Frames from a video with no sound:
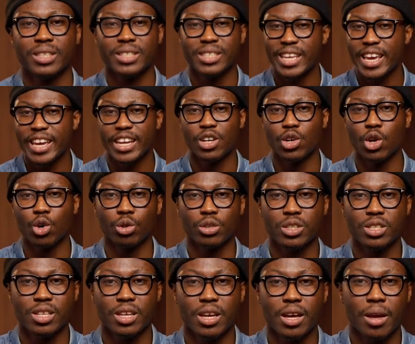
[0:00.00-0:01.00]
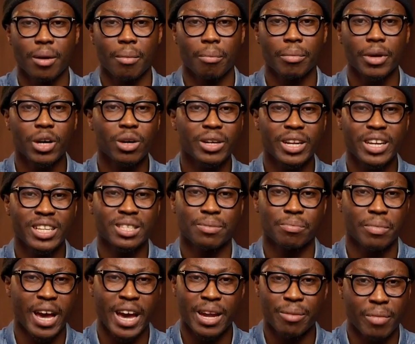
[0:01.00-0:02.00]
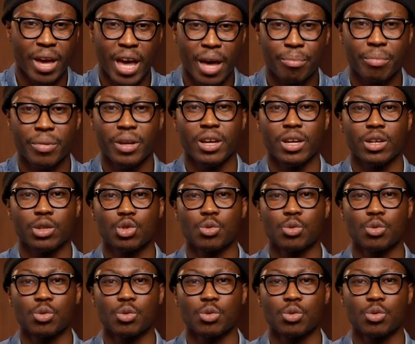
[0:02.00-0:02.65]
Take notes, build its mind map